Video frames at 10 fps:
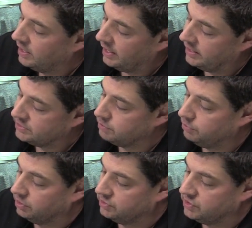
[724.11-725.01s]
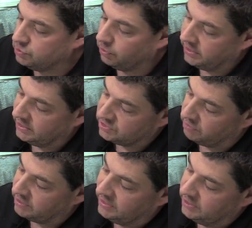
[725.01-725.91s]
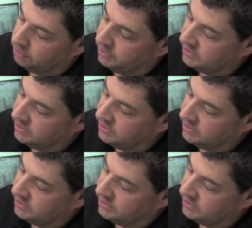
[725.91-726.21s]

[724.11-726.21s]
And to be honest this one here is going a little bit